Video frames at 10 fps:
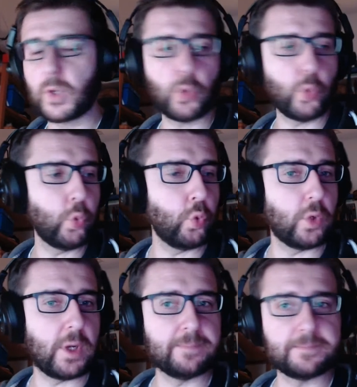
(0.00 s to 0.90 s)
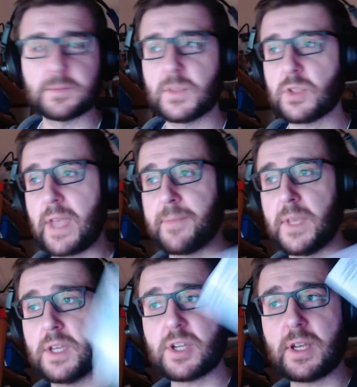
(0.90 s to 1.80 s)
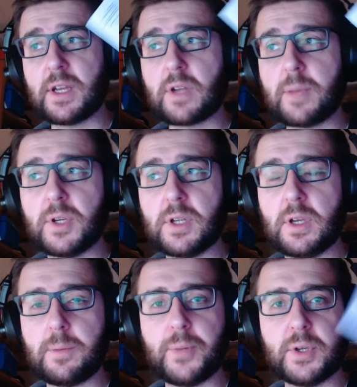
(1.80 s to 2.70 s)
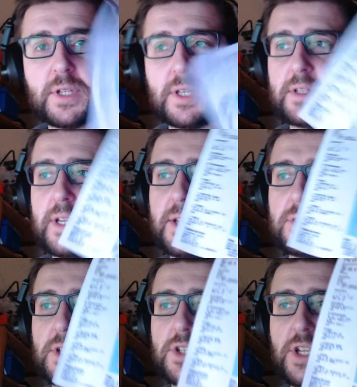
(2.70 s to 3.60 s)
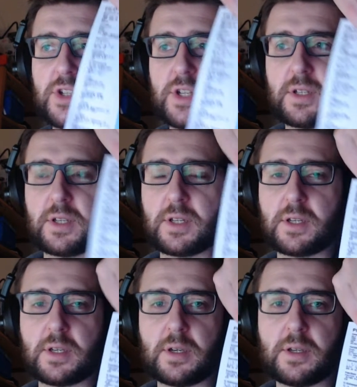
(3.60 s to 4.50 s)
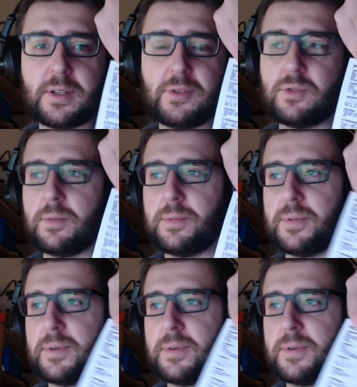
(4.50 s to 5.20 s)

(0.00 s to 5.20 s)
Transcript: Cool. So yeah, check it out. I'm gonna put a link to the cheat sheet in the YouTube